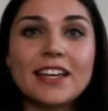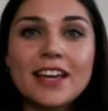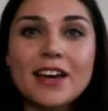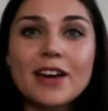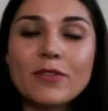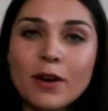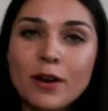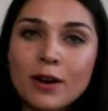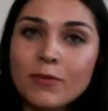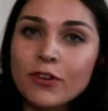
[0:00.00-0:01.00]

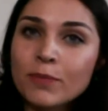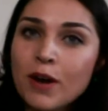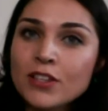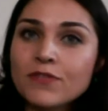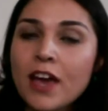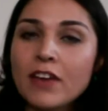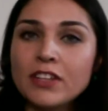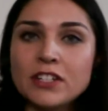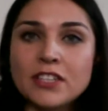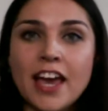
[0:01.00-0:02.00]
For the past 5
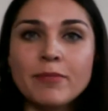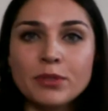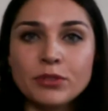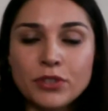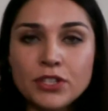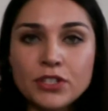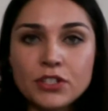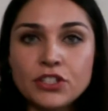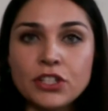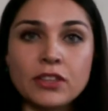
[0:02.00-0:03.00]
years, I have been
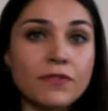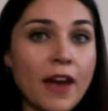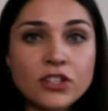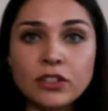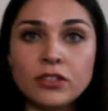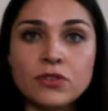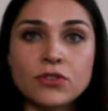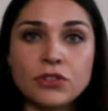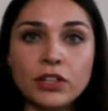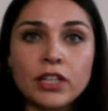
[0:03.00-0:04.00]
researching the fashion
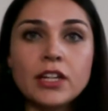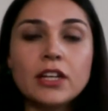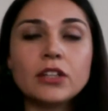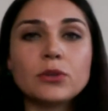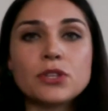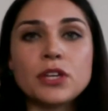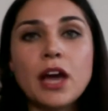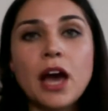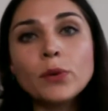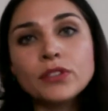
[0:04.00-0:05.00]
industry to see
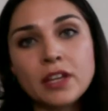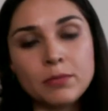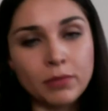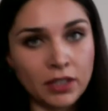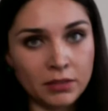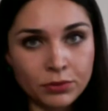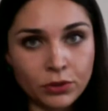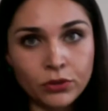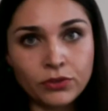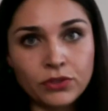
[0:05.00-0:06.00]
how it can be
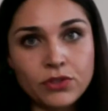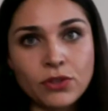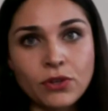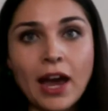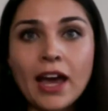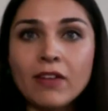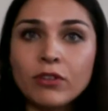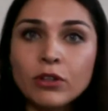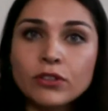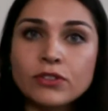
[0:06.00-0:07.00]
improved. So I have
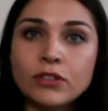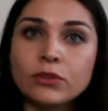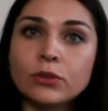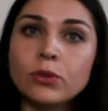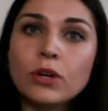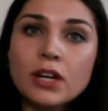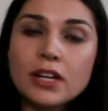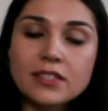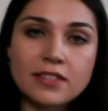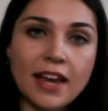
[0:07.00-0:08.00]
looked into
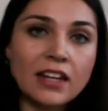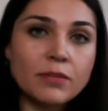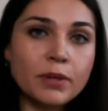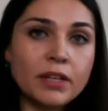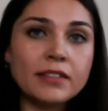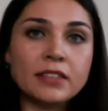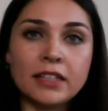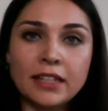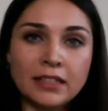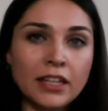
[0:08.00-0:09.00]
sustainability
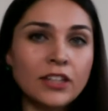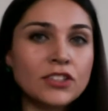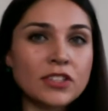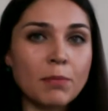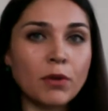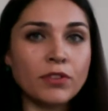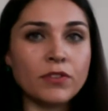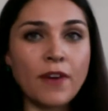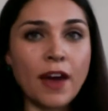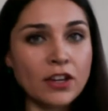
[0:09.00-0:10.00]
in each step of the
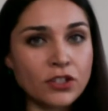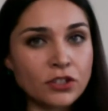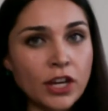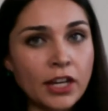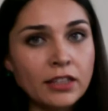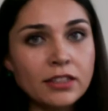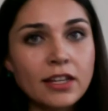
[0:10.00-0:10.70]
fashion chain.